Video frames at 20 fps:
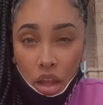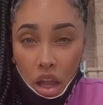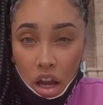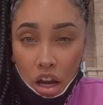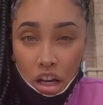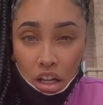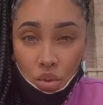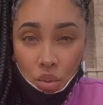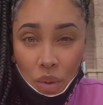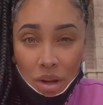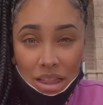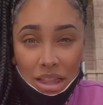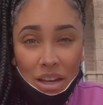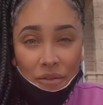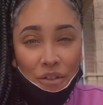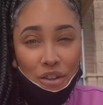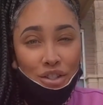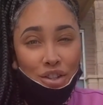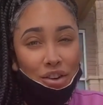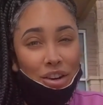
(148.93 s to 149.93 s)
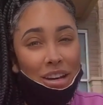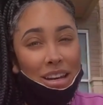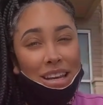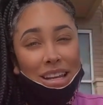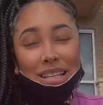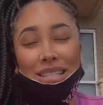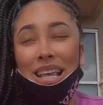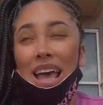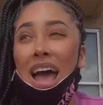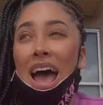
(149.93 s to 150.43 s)
Because one thing for certain
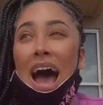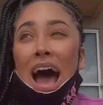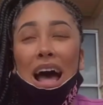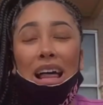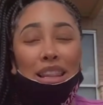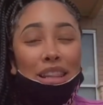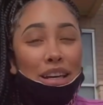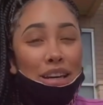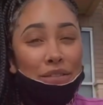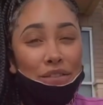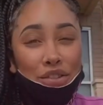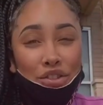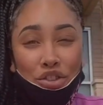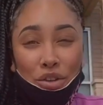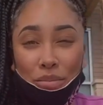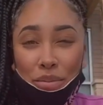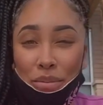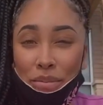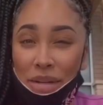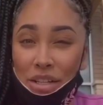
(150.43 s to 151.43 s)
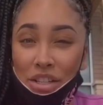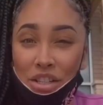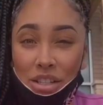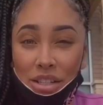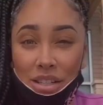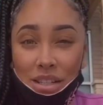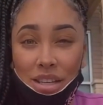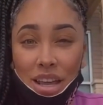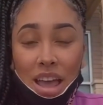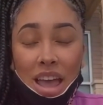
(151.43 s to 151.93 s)
is, I love stripper
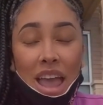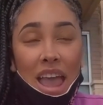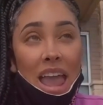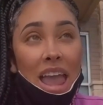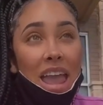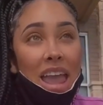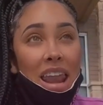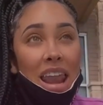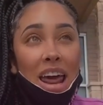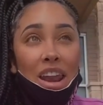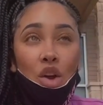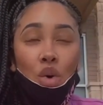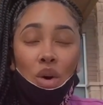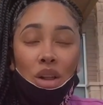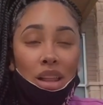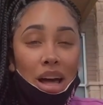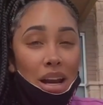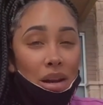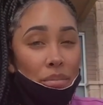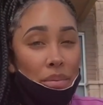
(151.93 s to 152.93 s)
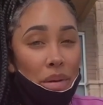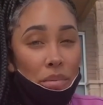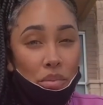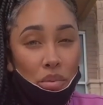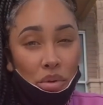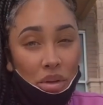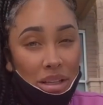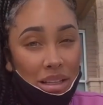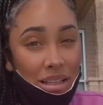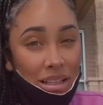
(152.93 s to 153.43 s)
bitches, and I know a lot of
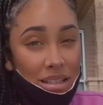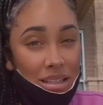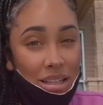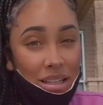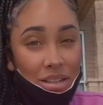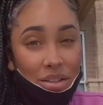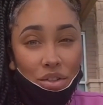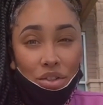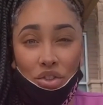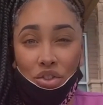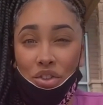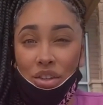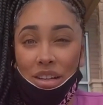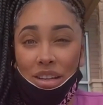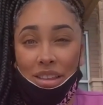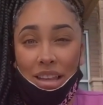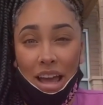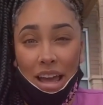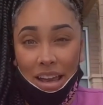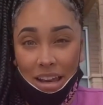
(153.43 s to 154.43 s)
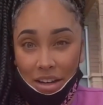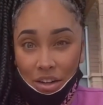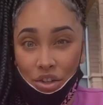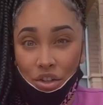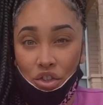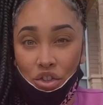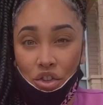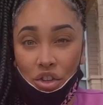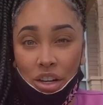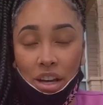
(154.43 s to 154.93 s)
people in this industry, in that
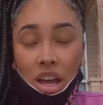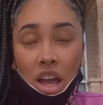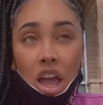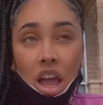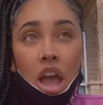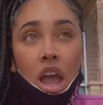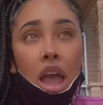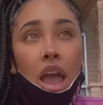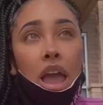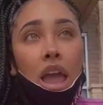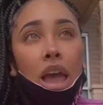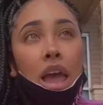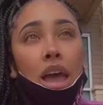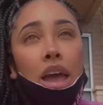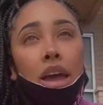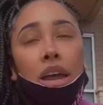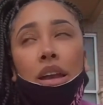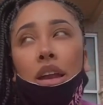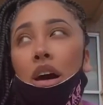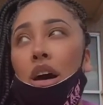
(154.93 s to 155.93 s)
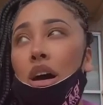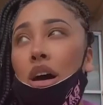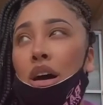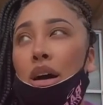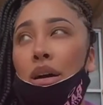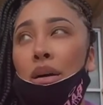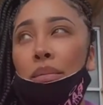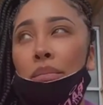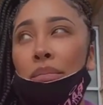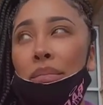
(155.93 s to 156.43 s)
industry, and
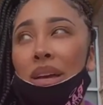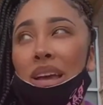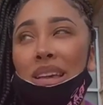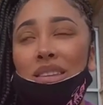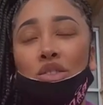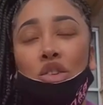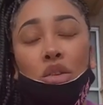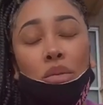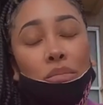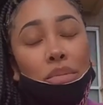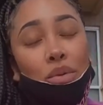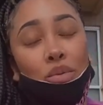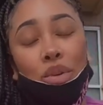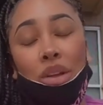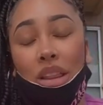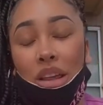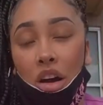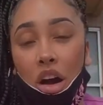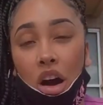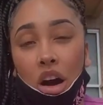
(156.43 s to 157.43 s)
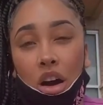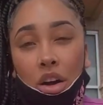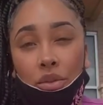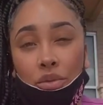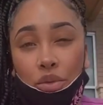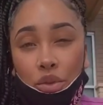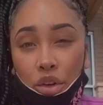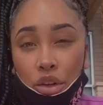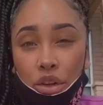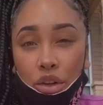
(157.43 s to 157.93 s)
it's going to be really hard
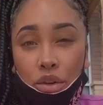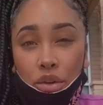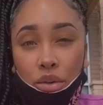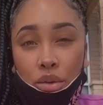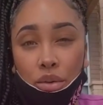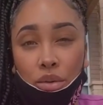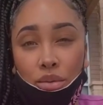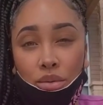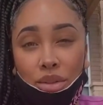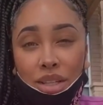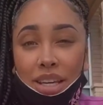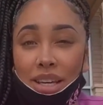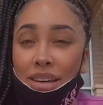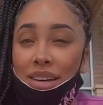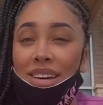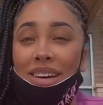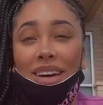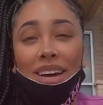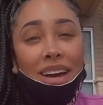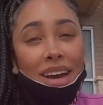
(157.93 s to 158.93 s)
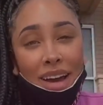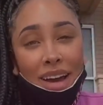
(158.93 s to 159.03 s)
for you to